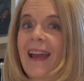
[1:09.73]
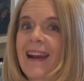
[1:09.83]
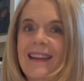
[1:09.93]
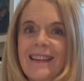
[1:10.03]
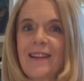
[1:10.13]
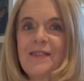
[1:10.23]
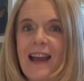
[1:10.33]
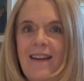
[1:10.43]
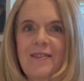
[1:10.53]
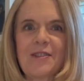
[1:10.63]
and I'd love to
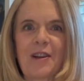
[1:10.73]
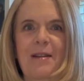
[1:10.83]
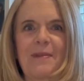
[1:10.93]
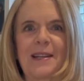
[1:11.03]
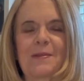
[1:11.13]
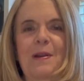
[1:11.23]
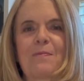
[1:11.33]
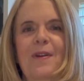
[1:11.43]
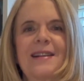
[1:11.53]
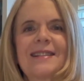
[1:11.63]
have you join me as we
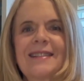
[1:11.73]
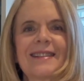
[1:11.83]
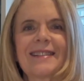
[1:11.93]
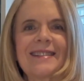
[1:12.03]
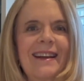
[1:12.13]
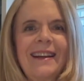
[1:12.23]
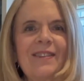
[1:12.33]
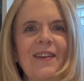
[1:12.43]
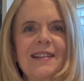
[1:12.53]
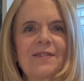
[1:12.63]
embrace this exciting
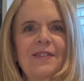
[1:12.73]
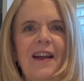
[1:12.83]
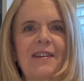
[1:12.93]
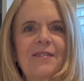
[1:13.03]
phase of life.